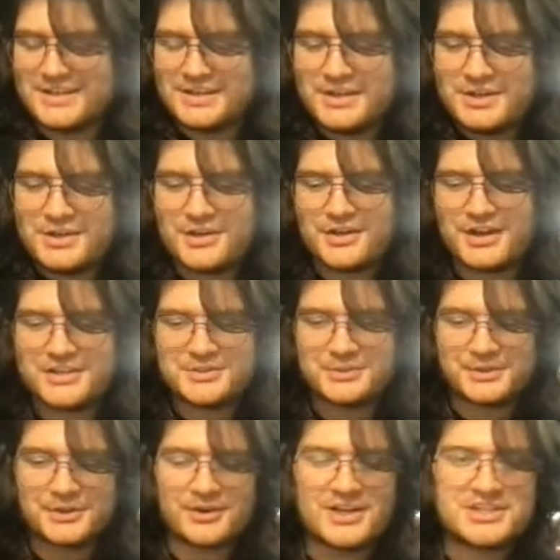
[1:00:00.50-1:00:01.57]
You're not doing a
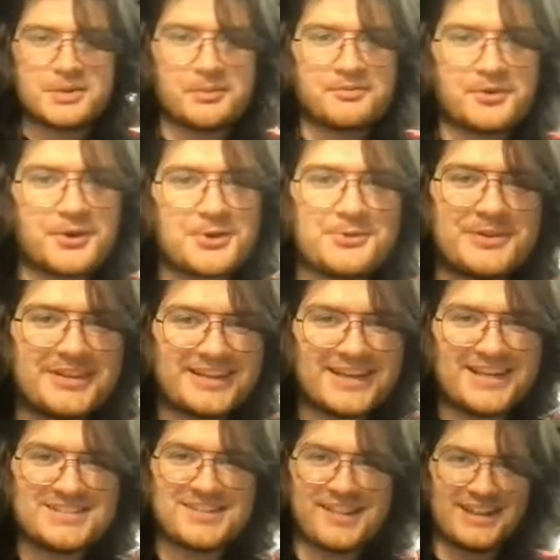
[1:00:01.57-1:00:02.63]
great job of arguing the case of
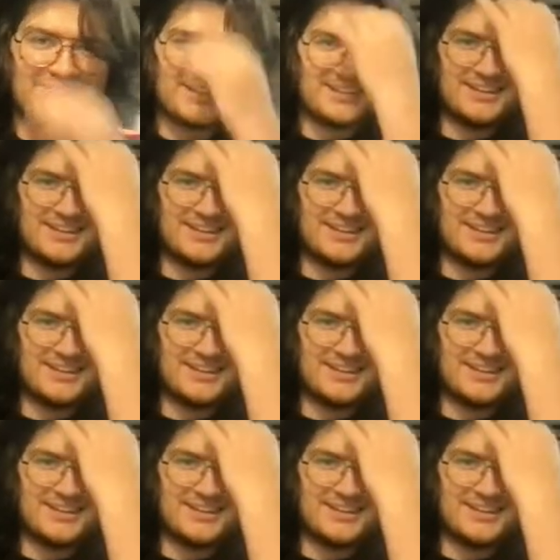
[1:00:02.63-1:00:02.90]
that thing.